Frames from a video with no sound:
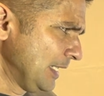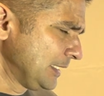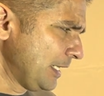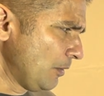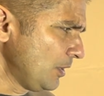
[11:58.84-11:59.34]

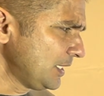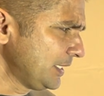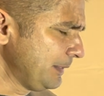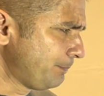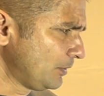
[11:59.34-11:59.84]
The other
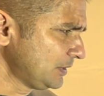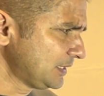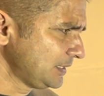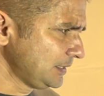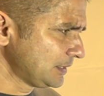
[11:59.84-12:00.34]

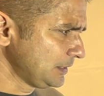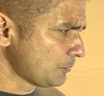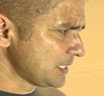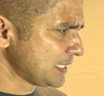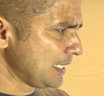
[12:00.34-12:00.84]
hypothesis is
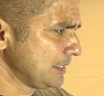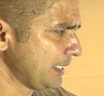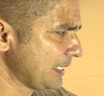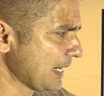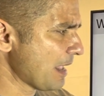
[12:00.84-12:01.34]
what is called the
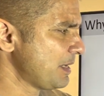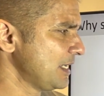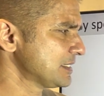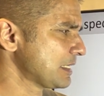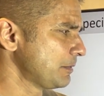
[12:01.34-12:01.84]

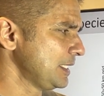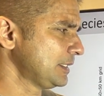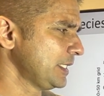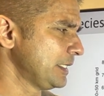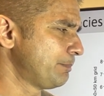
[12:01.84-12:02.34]
climate
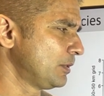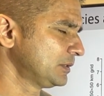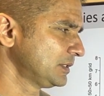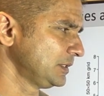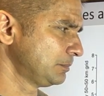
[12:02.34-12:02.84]
stability
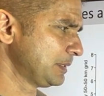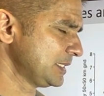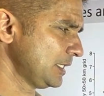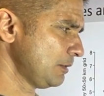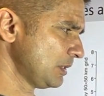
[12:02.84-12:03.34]
hypothesis.
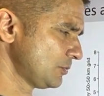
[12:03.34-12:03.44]
Basically what